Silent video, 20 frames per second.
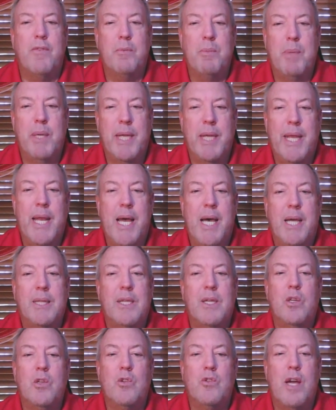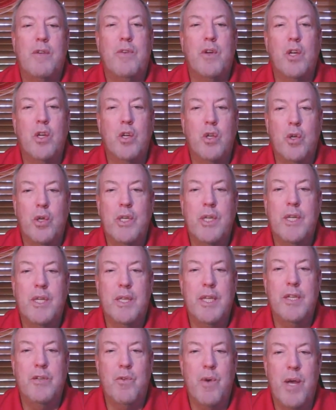Everybody get out there and drive a good,
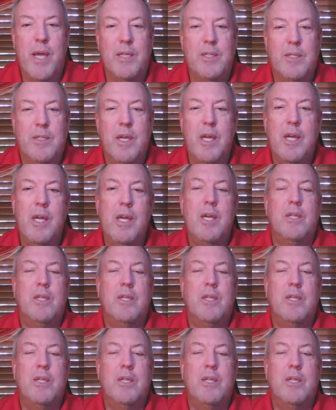clean race.